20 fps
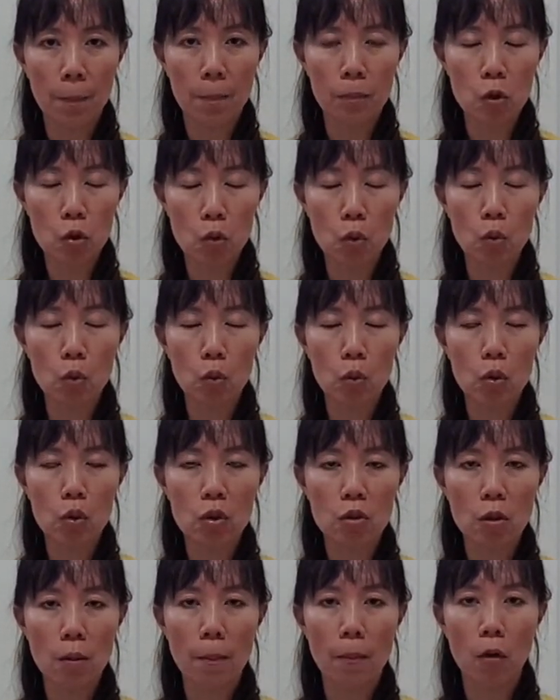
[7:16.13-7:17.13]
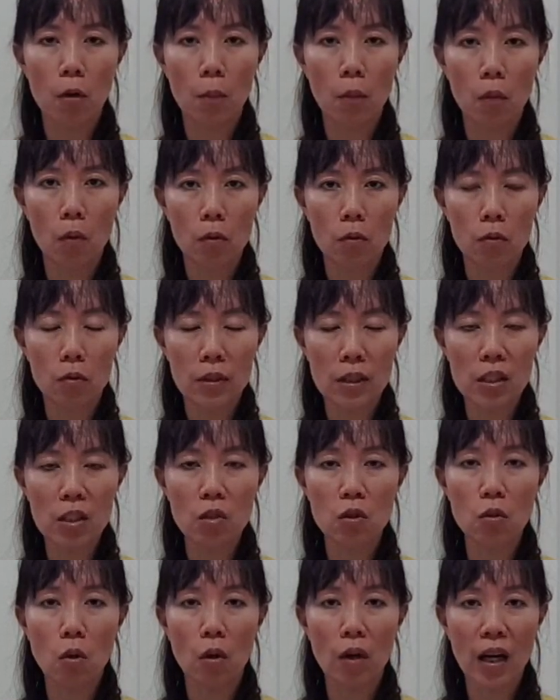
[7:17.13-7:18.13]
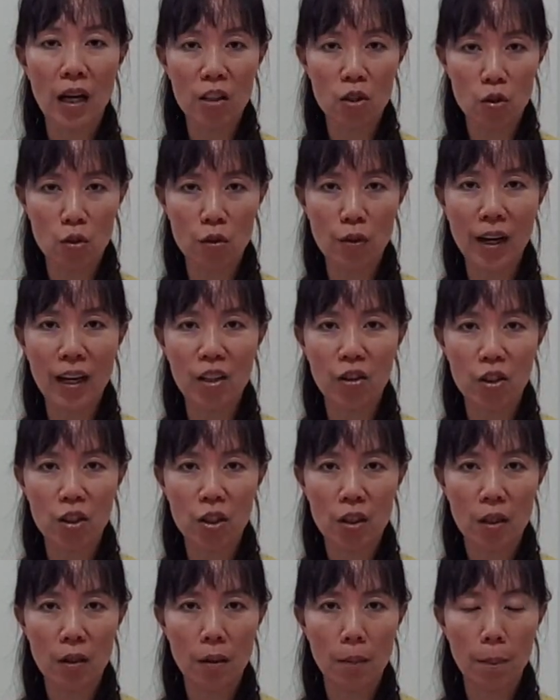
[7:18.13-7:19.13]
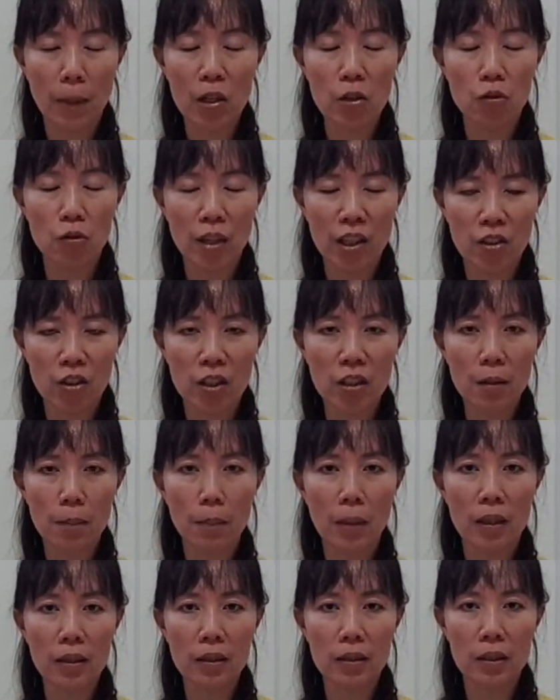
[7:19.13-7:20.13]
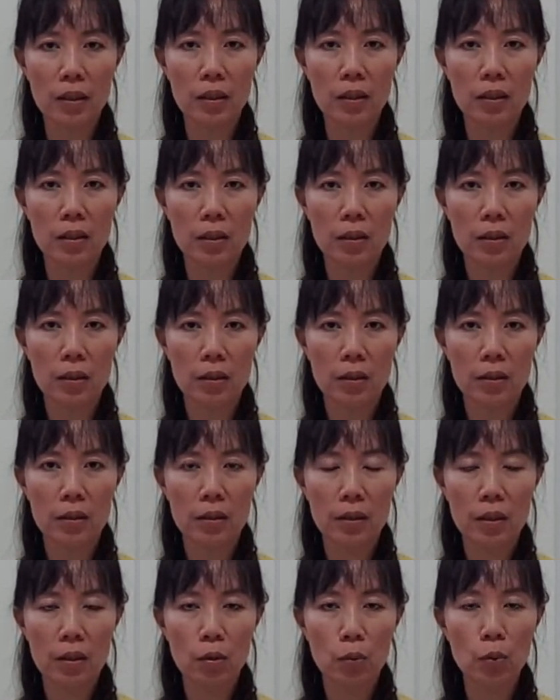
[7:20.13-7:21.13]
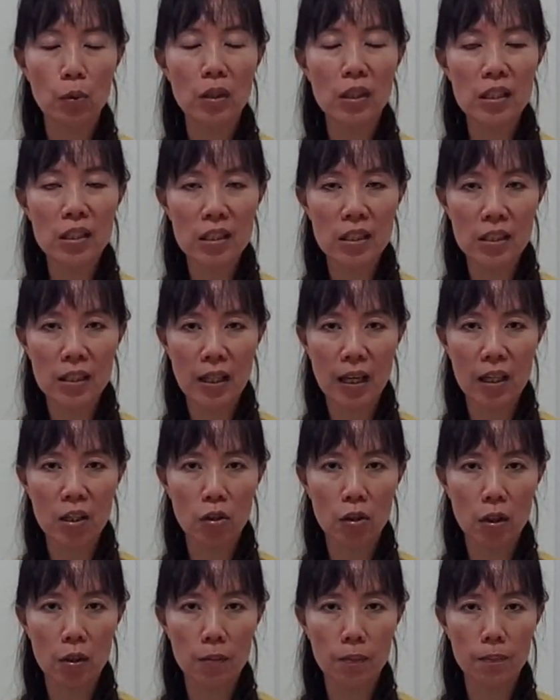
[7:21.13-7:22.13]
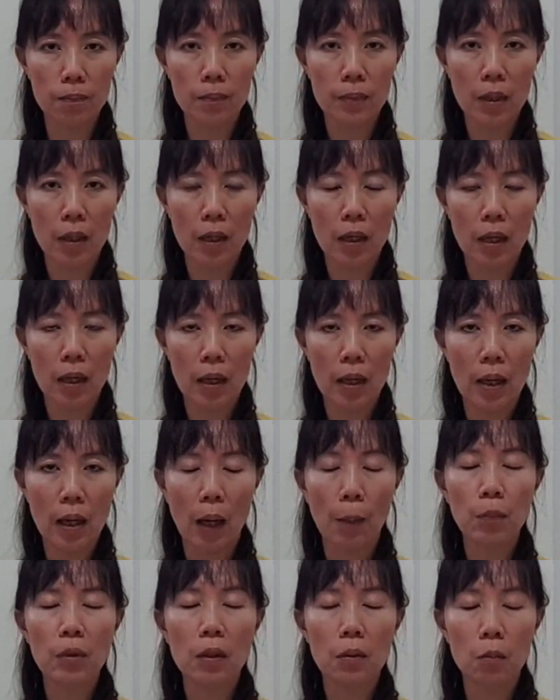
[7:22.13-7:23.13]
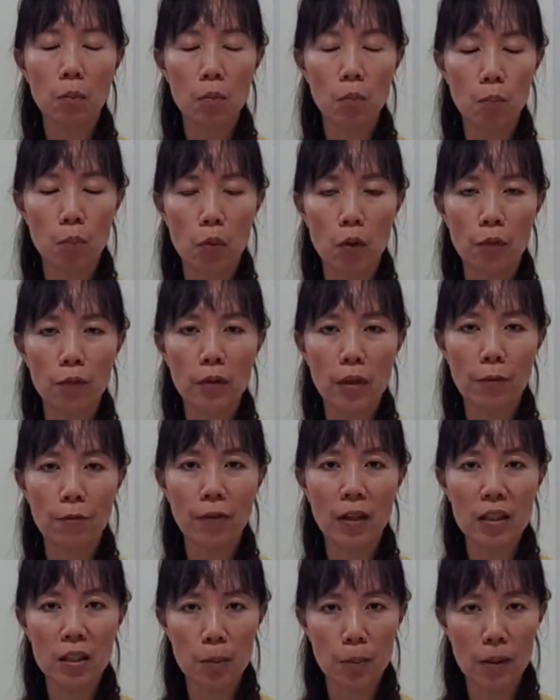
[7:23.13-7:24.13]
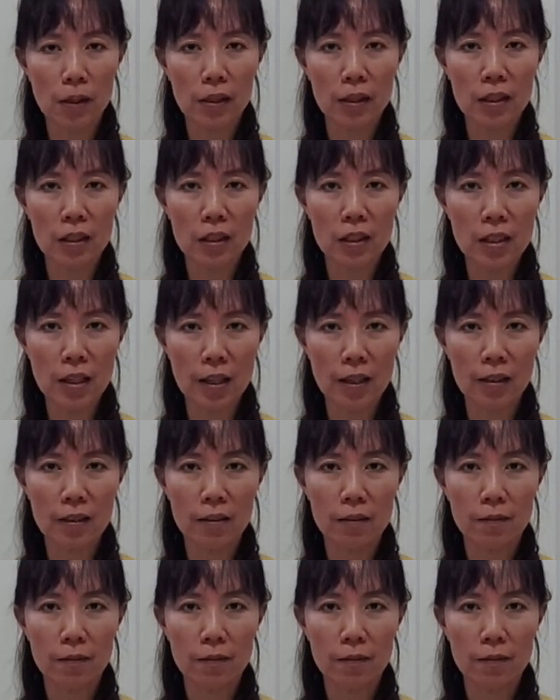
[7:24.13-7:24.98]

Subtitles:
through this yoga stretch. By stretching the muscles, release the tension, help to improve the flexibility there.